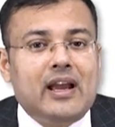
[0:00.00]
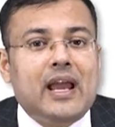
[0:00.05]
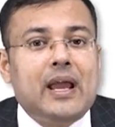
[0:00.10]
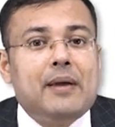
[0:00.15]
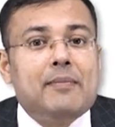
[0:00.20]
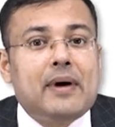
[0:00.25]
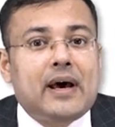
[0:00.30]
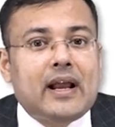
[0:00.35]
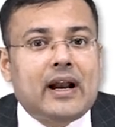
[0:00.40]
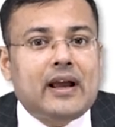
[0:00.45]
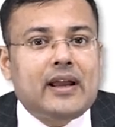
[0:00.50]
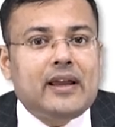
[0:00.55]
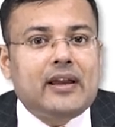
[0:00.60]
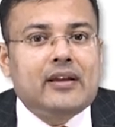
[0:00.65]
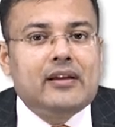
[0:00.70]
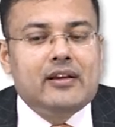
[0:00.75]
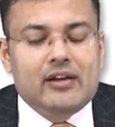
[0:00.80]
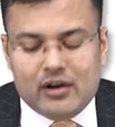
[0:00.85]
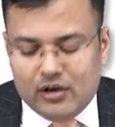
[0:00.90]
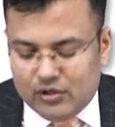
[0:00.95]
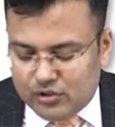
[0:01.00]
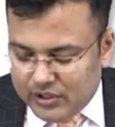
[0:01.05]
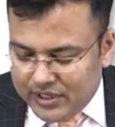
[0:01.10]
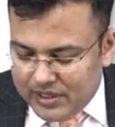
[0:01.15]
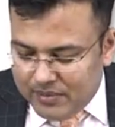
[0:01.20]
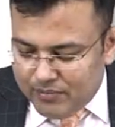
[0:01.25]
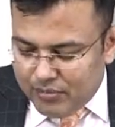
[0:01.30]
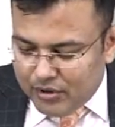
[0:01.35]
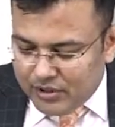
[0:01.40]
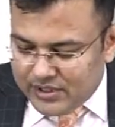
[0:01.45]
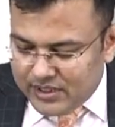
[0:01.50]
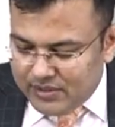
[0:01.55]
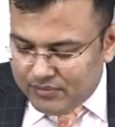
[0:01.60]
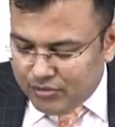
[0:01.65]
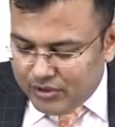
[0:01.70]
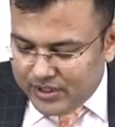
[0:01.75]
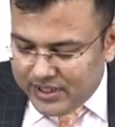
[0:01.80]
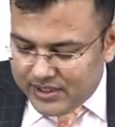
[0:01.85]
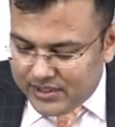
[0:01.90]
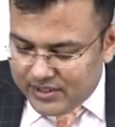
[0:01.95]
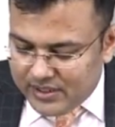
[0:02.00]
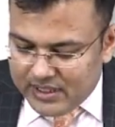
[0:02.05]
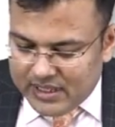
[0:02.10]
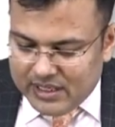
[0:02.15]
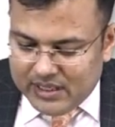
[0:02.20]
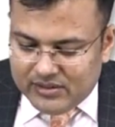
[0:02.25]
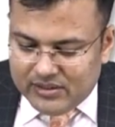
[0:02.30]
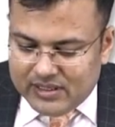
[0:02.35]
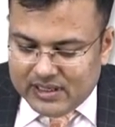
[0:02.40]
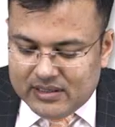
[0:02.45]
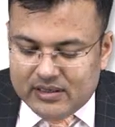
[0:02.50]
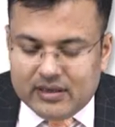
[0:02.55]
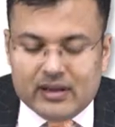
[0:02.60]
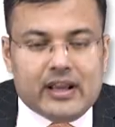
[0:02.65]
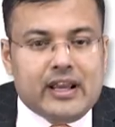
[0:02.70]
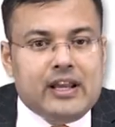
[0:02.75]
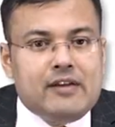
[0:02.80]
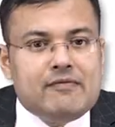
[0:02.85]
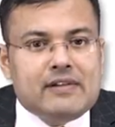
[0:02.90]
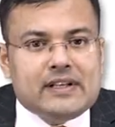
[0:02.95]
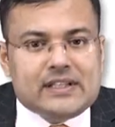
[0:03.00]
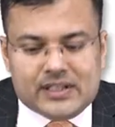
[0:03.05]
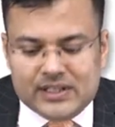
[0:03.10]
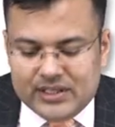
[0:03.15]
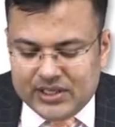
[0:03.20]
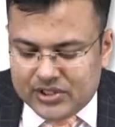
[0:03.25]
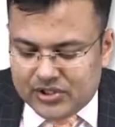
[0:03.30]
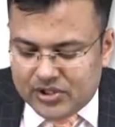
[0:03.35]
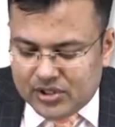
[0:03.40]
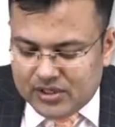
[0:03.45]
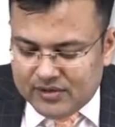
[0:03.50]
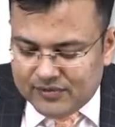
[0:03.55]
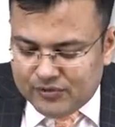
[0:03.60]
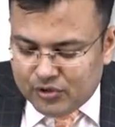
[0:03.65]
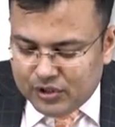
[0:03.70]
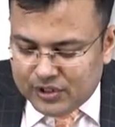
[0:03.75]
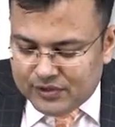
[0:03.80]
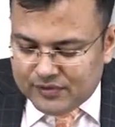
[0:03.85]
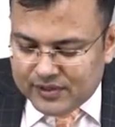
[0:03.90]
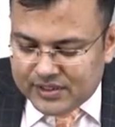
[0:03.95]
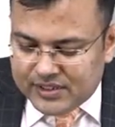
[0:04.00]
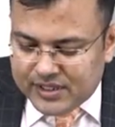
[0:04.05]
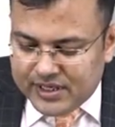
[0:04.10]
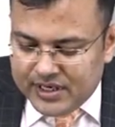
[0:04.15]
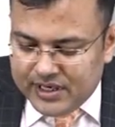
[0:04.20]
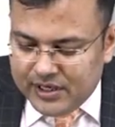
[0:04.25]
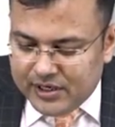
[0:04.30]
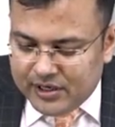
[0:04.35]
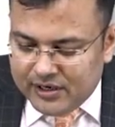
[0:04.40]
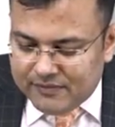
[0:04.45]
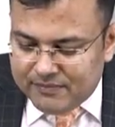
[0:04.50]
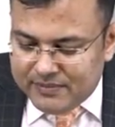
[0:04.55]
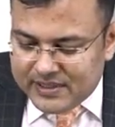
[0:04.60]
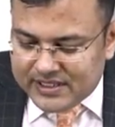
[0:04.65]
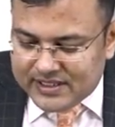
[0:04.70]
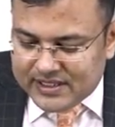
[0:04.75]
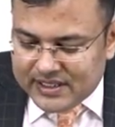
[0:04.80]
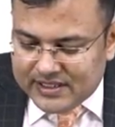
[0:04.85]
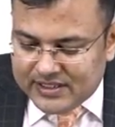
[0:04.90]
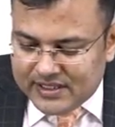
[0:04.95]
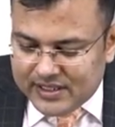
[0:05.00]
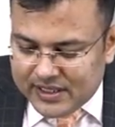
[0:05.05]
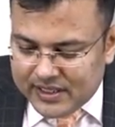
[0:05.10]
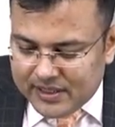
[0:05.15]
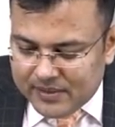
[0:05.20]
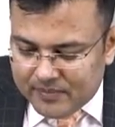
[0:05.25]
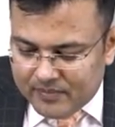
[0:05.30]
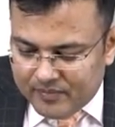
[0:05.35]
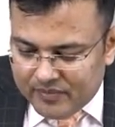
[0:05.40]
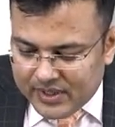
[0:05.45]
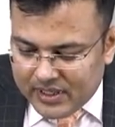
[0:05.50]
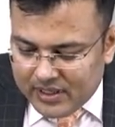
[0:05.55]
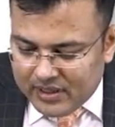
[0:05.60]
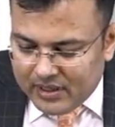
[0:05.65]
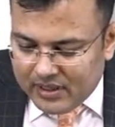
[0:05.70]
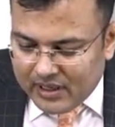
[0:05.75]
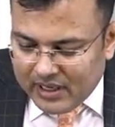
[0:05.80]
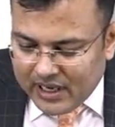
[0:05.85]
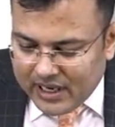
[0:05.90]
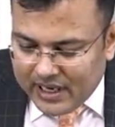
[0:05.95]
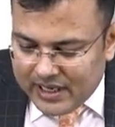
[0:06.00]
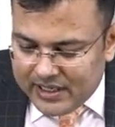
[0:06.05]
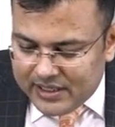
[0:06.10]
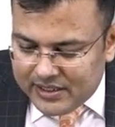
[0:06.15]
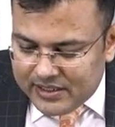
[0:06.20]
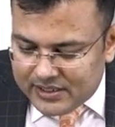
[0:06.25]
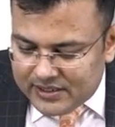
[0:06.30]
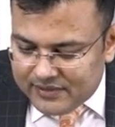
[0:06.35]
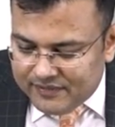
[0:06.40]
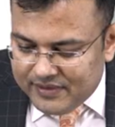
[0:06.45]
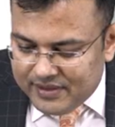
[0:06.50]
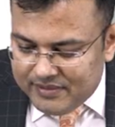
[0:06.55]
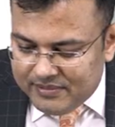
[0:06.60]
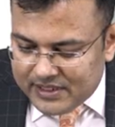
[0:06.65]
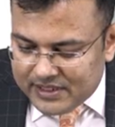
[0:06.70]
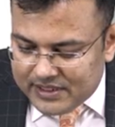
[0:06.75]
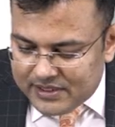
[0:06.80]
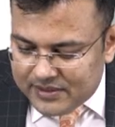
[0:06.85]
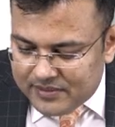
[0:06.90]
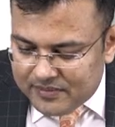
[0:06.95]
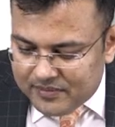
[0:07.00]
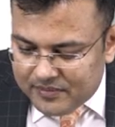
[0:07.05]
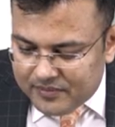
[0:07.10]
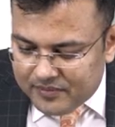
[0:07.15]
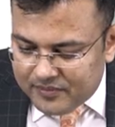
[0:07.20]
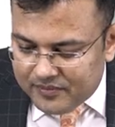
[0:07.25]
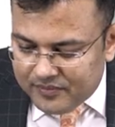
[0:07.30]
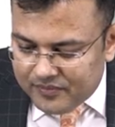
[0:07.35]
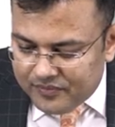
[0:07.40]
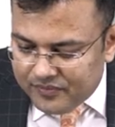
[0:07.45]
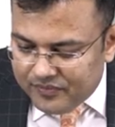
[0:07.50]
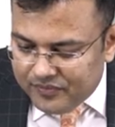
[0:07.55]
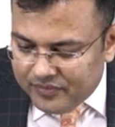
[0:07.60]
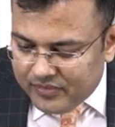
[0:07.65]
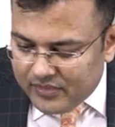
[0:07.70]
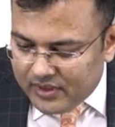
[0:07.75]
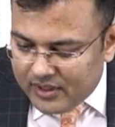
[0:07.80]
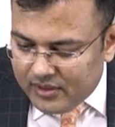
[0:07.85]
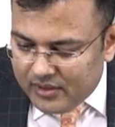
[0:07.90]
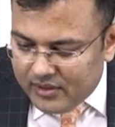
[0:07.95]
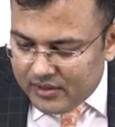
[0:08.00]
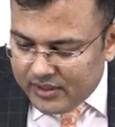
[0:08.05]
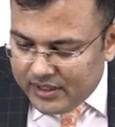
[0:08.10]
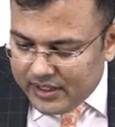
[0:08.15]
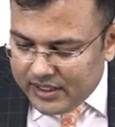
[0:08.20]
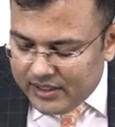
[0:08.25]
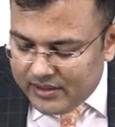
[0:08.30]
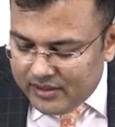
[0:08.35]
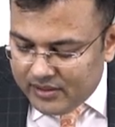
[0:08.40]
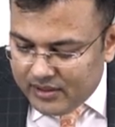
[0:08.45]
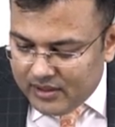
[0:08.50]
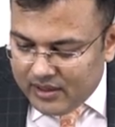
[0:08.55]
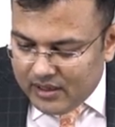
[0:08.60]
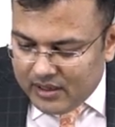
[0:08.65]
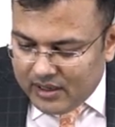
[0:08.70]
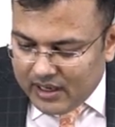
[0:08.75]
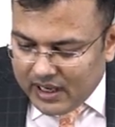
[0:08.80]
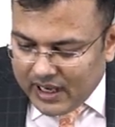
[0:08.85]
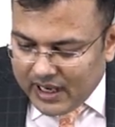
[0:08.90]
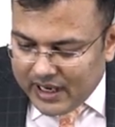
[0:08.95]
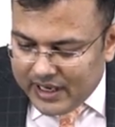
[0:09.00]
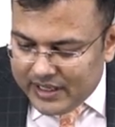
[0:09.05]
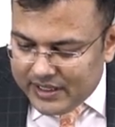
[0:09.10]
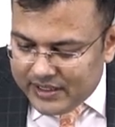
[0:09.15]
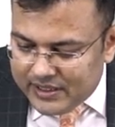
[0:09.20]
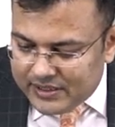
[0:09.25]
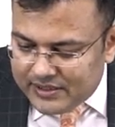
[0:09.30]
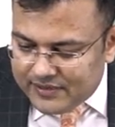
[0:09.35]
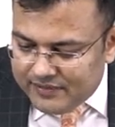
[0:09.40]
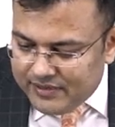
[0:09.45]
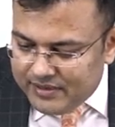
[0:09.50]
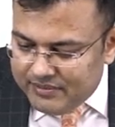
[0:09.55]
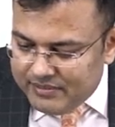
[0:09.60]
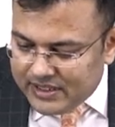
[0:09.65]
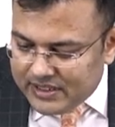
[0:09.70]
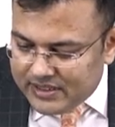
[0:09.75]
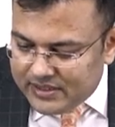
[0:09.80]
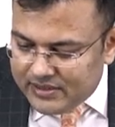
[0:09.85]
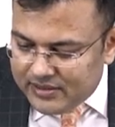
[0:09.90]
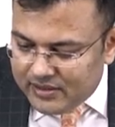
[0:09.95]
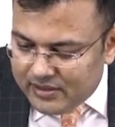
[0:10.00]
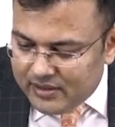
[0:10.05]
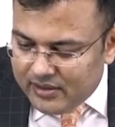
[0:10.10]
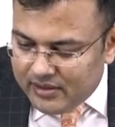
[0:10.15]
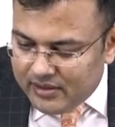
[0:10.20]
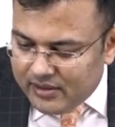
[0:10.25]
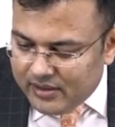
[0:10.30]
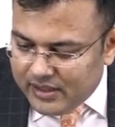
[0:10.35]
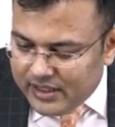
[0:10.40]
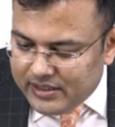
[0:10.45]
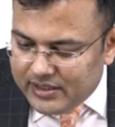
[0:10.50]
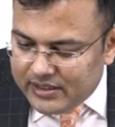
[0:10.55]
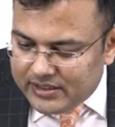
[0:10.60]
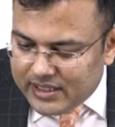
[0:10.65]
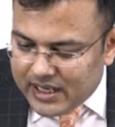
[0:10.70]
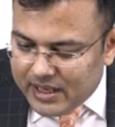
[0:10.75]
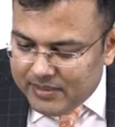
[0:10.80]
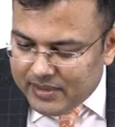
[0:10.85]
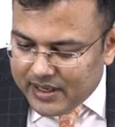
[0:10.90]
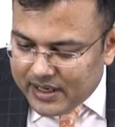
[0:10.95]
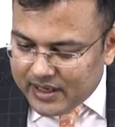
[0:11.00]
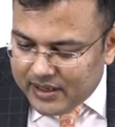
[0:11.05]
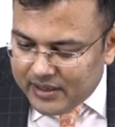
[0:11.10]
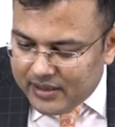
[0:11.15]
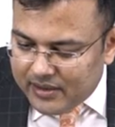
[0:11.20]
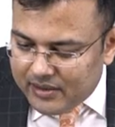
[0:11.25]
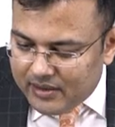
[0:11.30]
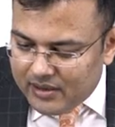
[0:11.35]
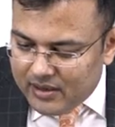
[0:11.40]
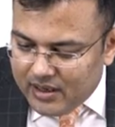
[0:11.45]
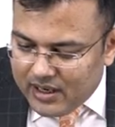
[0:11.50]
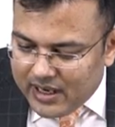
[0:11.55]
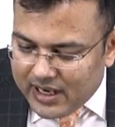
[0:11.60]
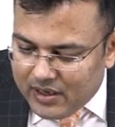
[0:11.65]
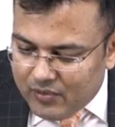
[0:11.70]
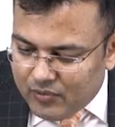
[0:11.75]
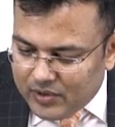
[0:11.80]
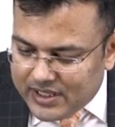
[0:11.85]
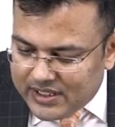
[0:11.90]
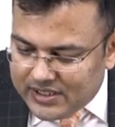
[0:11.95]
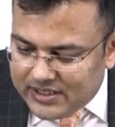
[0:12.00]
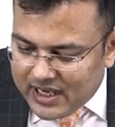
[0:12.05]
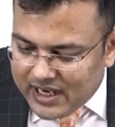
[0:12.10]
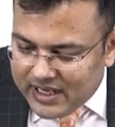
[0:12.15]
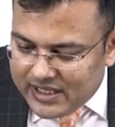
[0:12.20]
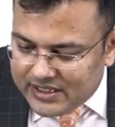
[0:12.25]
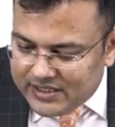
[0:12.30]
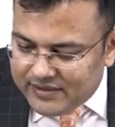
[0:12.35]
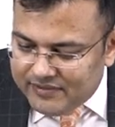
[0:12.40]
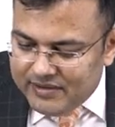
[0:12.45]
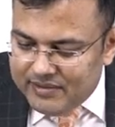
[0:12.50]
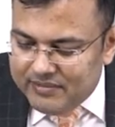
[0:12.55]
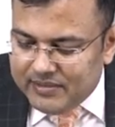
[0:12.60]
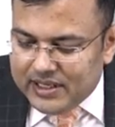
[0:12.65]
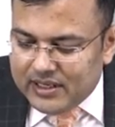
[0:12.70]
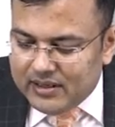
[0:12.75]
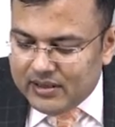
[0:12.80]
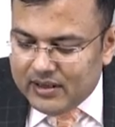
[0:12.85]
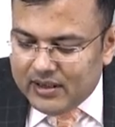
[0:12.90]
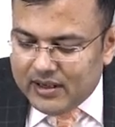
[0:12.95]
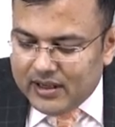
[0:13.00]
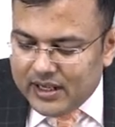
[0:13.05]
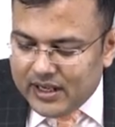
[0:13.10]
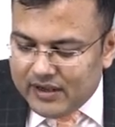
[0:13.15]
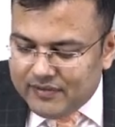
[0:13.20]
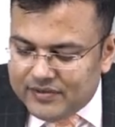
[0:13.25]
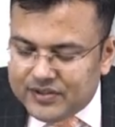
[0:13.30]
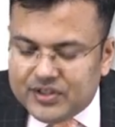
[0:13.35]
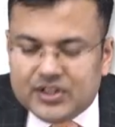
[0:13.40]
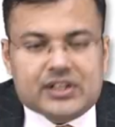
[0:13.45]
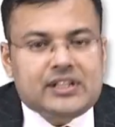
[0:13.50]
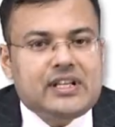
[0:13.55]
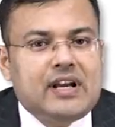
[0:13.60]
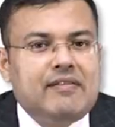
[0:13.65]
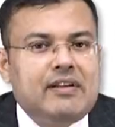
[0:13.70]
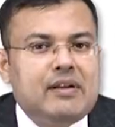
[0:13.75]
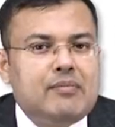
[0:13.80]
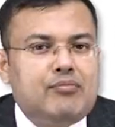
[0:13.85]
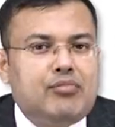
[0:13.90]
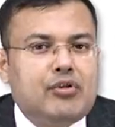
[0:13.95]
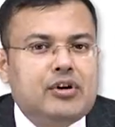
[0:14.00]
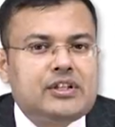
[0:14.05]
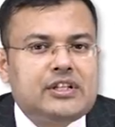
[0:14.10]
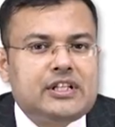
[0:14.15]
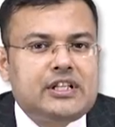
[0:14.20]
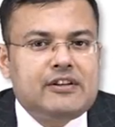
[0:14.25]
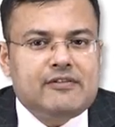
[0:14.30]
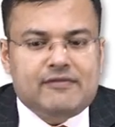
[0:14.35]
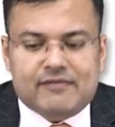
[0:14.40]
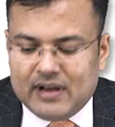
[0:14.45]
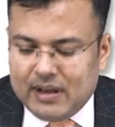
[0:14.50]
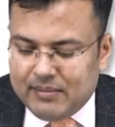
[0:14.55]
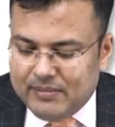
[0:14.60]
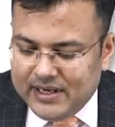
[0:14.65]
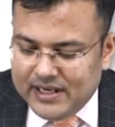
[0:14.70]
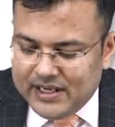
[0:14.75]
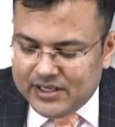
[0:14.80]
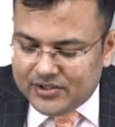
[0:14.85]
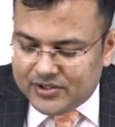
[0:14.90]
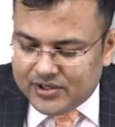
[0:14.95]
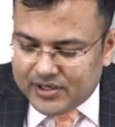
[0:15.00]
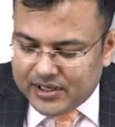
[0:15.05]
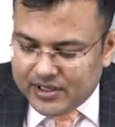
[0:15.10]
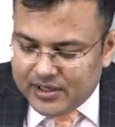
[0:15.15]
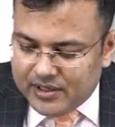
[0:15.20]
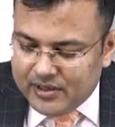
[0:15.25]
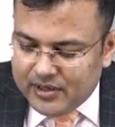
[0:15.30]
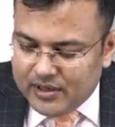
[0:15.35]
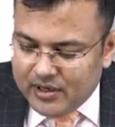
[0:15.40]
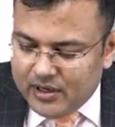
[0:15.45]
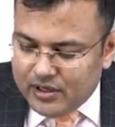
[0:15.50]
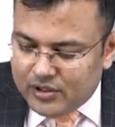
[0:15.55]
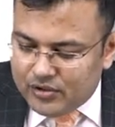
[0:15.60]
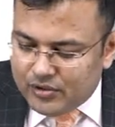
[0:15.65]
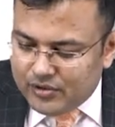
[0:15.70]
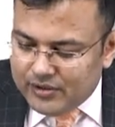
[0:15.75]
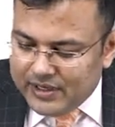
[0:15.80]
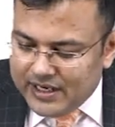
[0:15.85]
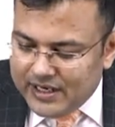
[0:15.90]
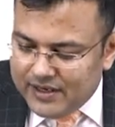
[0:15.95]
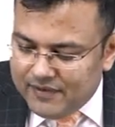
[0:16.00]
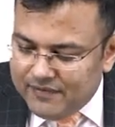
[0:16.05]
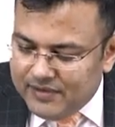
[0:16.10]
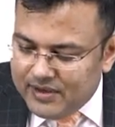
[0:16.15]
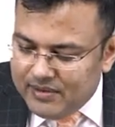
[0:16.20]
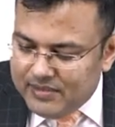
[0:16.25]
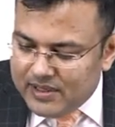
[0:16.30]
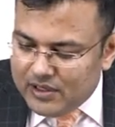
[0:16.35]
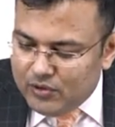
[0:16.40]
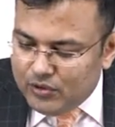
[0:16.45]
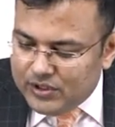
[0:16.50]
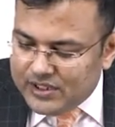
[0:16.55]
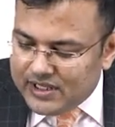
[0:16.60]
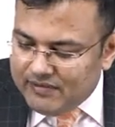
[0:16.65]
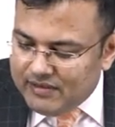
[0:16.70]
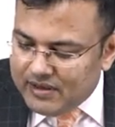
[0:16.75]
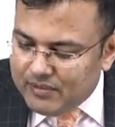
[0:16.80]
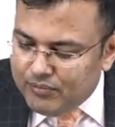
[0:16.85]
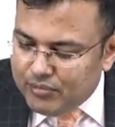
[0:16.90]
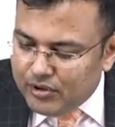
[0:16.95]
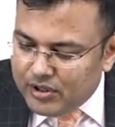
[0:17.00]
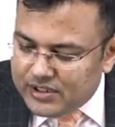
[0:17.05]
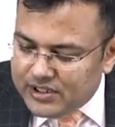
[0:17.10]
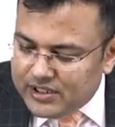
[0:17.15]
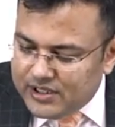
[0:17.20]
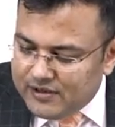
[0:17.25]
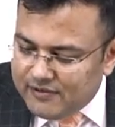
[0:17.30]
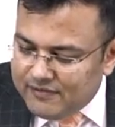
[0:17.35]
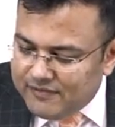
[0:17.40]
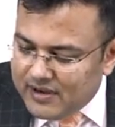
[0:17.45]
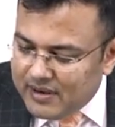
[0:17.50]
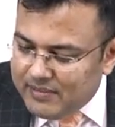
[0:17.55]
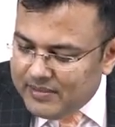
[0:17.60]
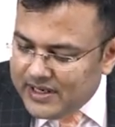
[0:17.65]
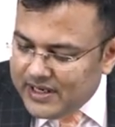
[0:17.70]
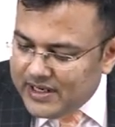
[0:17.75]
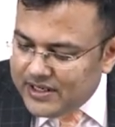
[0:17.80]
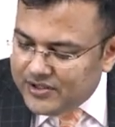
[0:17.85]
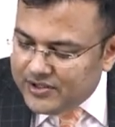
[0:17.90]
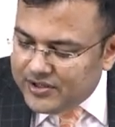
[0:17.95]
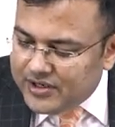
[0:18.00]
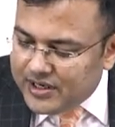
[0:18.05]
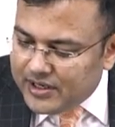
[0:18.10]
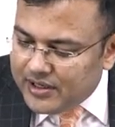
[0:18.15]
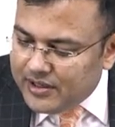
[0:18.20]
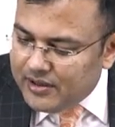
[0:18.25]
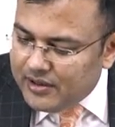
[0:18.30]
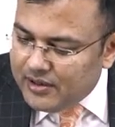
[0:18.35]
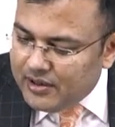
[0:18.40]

MRI. So important point, that investigation of choice for screening of breast cancer in high risk females. In high risk females, it is MRI. And what is high risk female? If she is having positive family history, so any female who is having positive family history,